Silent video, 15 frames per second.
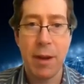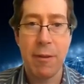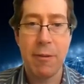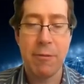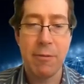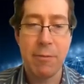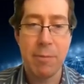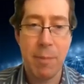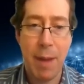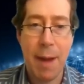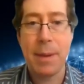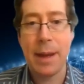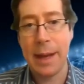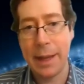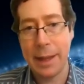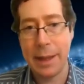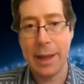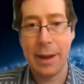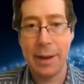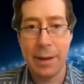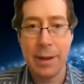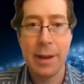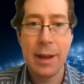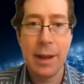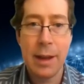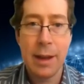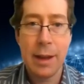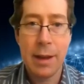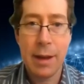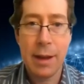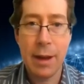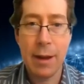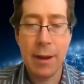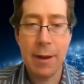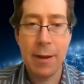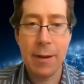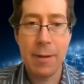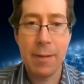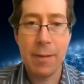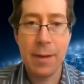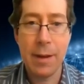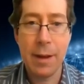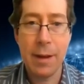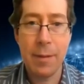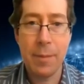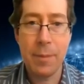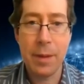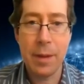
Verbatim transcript: of mapping and then uh, uh,